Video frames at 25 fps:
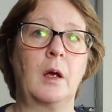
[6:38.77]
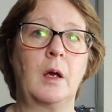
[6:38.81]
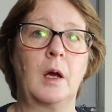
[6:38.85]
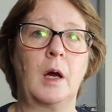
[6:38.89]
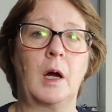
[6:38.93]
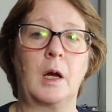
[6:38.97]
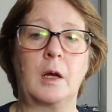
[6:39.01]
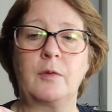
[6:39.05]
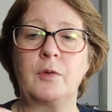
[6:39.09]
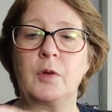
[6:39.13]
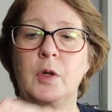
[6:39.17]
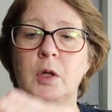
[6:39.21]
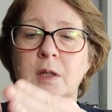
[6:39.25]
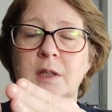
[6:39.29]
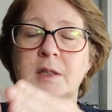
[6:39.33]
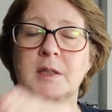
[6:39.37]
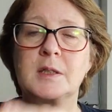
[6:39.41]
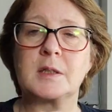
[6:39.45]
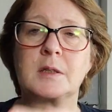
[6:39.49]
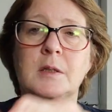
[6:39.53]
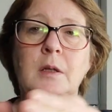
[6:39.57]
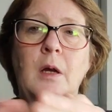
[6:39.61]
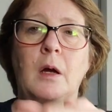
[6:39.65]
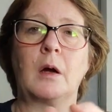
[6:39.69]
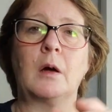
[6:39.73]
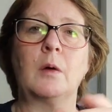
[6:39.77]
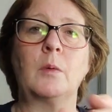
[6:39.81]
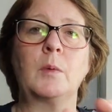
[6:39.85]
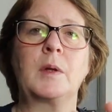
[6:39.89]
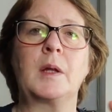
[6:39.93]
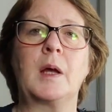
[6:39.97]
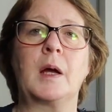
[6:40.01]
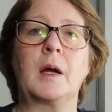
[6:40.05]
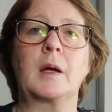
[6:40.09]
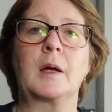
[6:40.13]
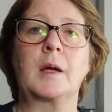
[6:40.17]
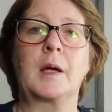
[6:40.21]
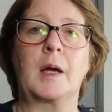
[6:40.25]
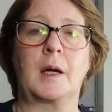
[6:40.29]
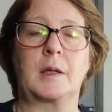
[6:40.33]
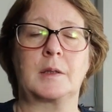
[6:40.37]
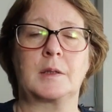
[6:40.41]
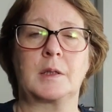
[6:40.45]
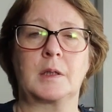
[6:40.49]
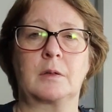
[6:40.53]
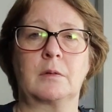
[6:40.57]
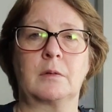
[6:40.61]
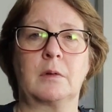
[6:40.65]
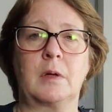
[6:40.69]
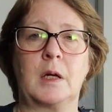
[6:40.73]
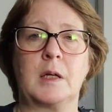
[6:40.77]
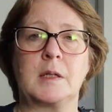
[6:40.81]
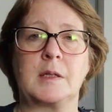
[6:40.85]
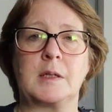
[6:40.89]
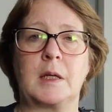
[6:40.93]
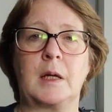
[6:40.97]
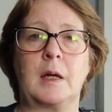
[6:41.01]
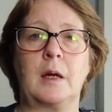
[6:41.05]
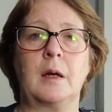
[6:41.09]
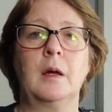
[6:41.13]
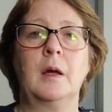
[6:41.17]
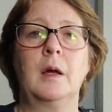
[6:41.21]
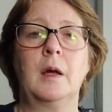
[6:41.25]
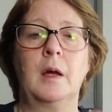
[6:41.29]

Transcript: And if you can start with that and categorize it,